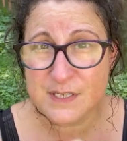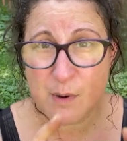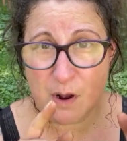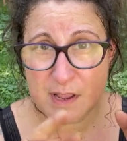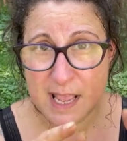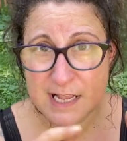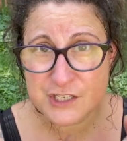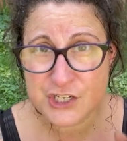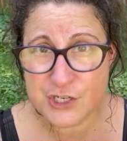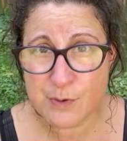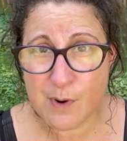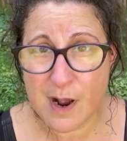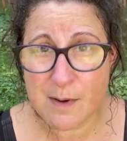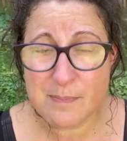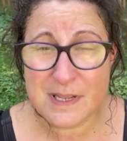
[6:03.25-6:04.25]
So I'll catch
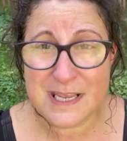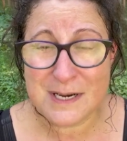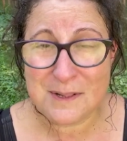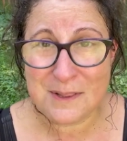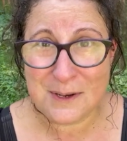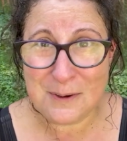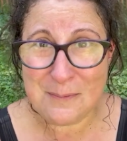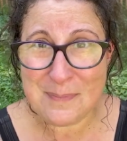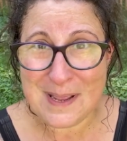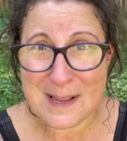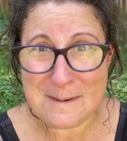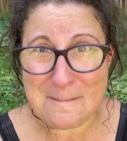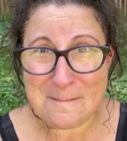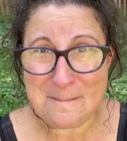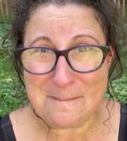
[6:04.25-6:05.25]
you up in a little bit.